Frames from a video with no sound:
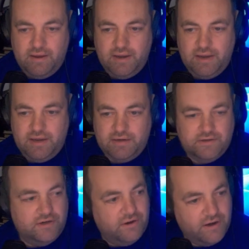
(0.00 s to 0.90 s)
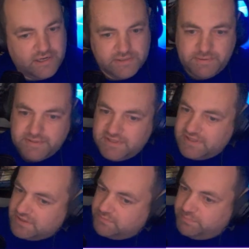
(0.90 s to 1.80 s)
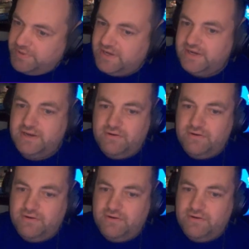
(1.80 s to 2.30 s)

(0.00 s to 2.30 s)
And you're expecting this big